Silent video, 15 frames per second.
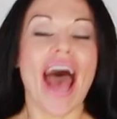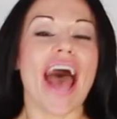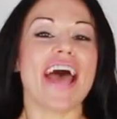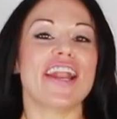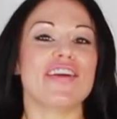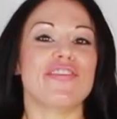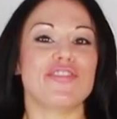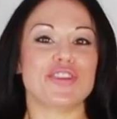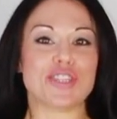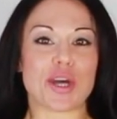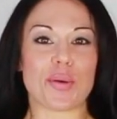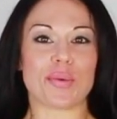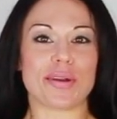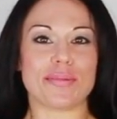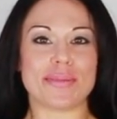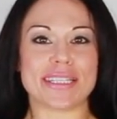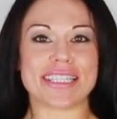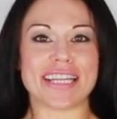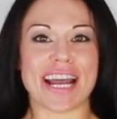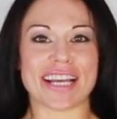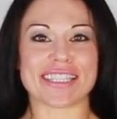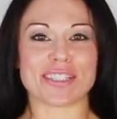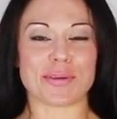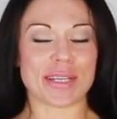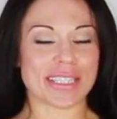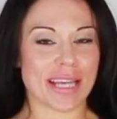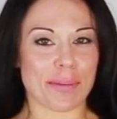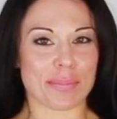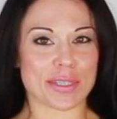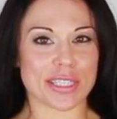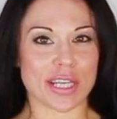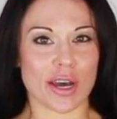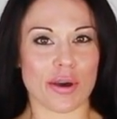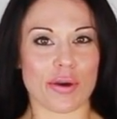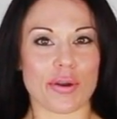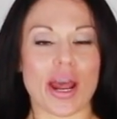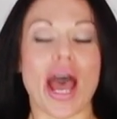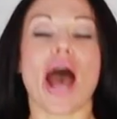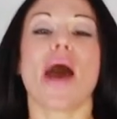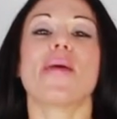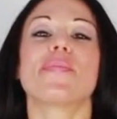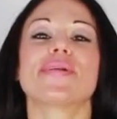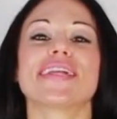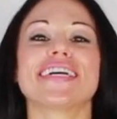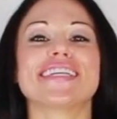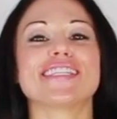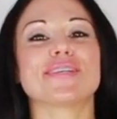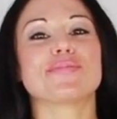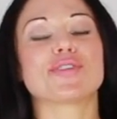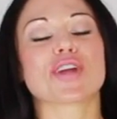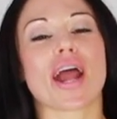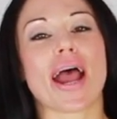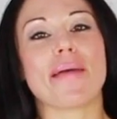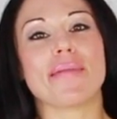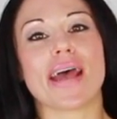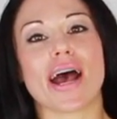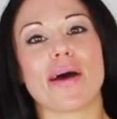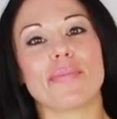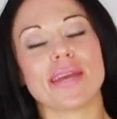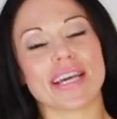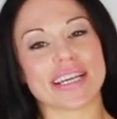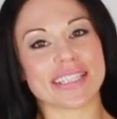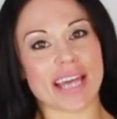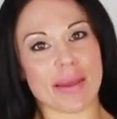And if you don't want to miss next week's episode, please subscribe now, because